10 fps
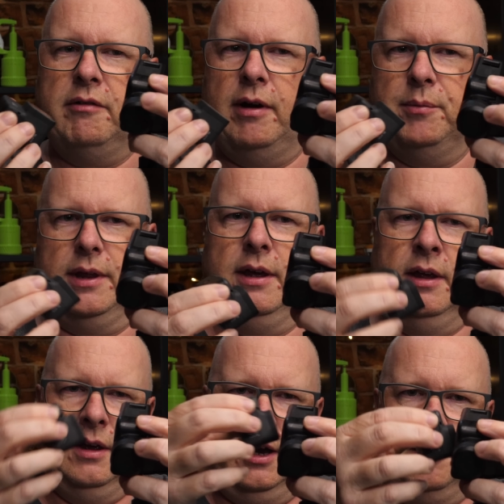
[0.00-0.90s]
around with it,
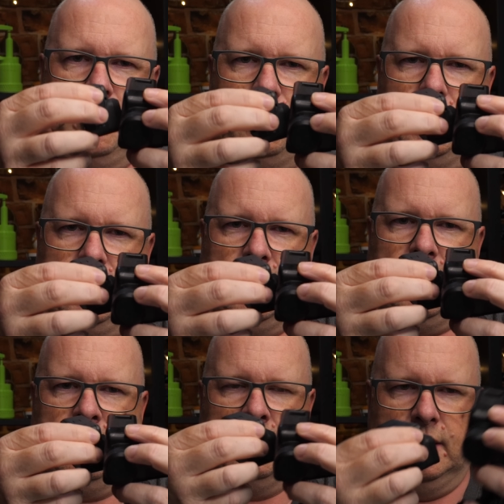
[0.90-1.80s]
I can pop it in
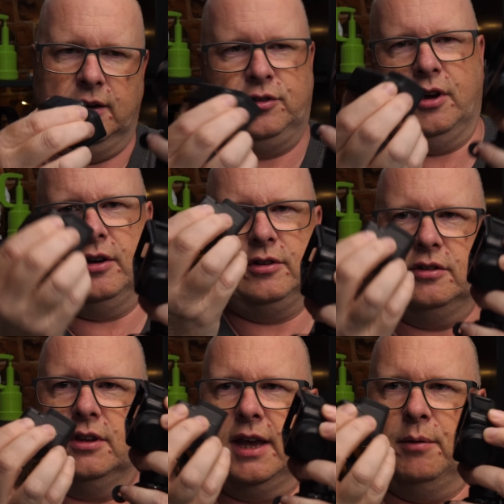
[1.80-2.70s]
there. It
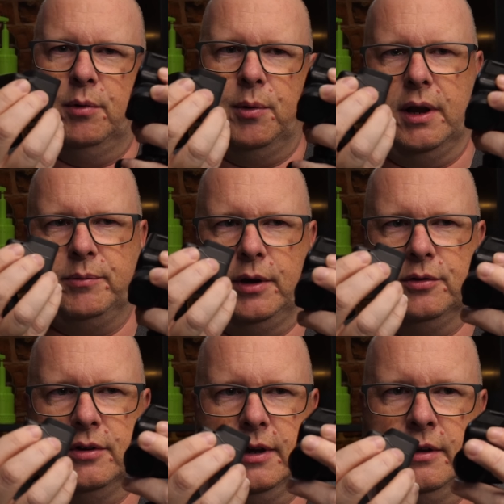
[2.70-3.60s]
charges the camera while I'm
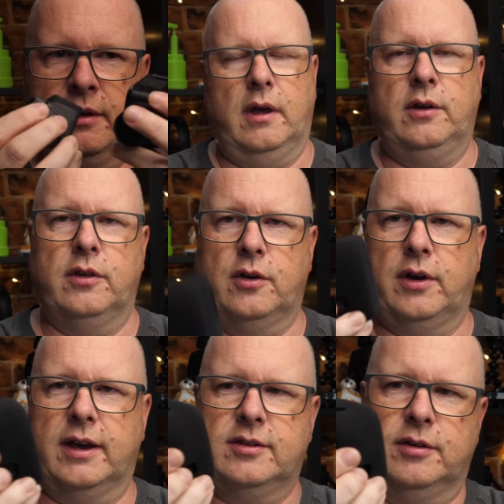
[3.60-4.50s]
using it. Another good
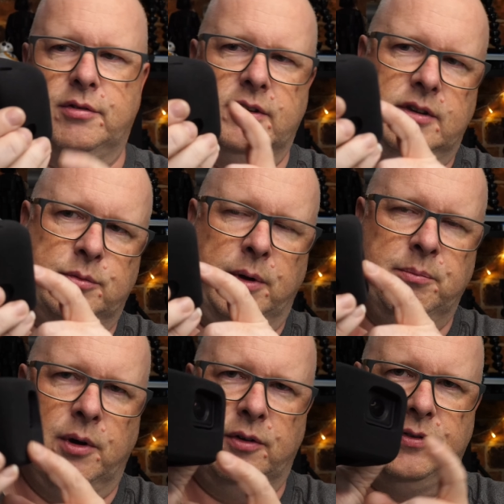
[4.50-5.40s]
accessory is this wind
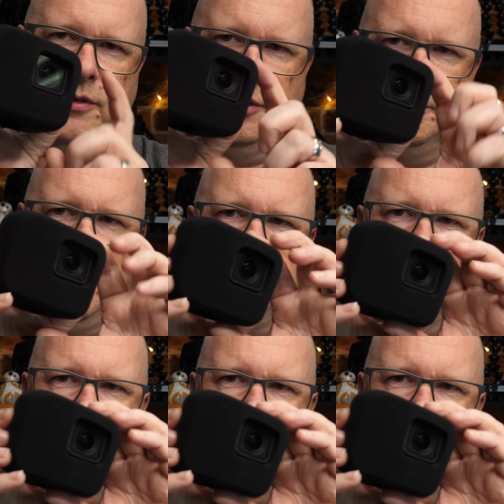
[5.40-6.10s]
muff, just pops